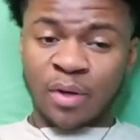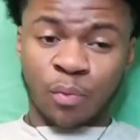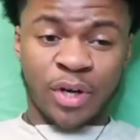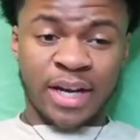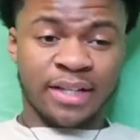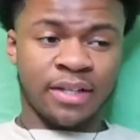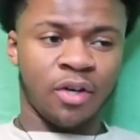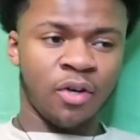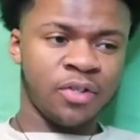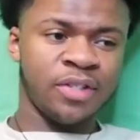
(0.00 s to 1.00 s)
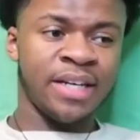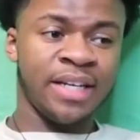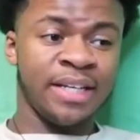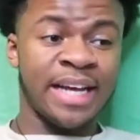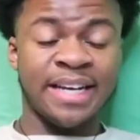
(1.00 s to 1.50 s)
we had the whole
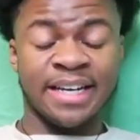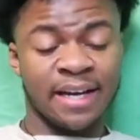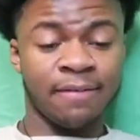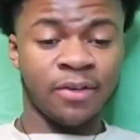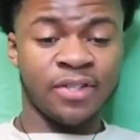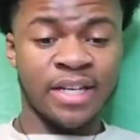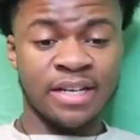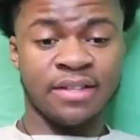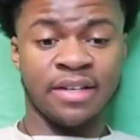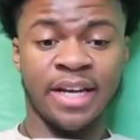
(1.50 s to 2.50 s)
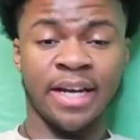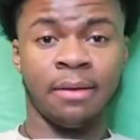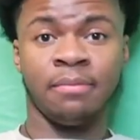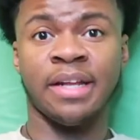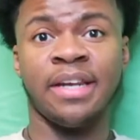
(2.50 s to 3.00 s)
study. They never said the
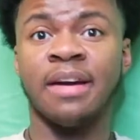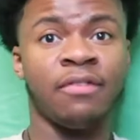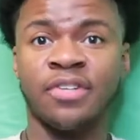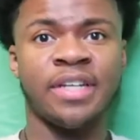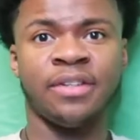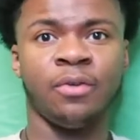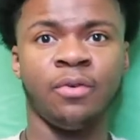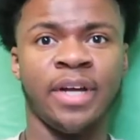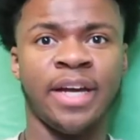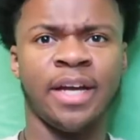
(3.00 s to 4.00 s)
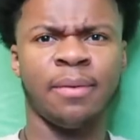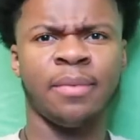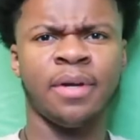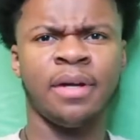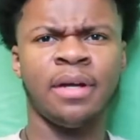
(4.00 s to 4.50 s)
name, they never said the new name.
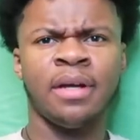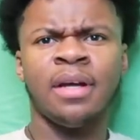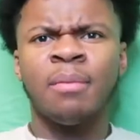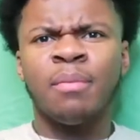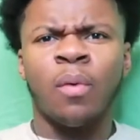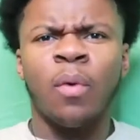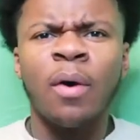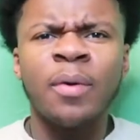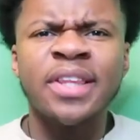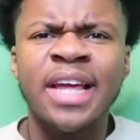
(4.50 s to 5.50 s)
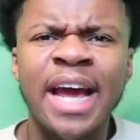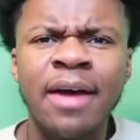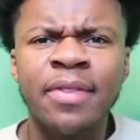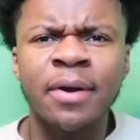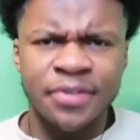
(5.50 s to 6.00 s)
But why would they
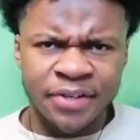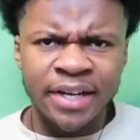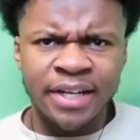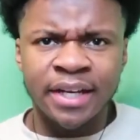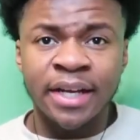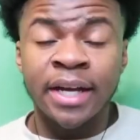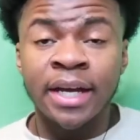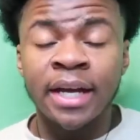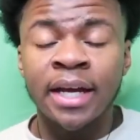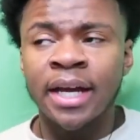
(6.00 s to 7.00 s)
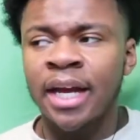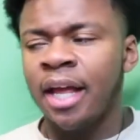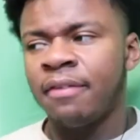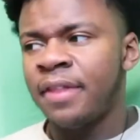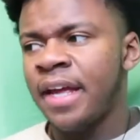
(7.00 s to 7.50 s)
have the study
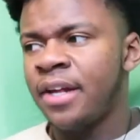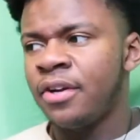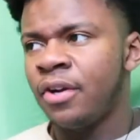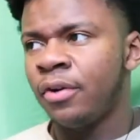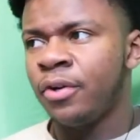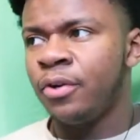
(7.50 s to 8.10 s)
if they didn't know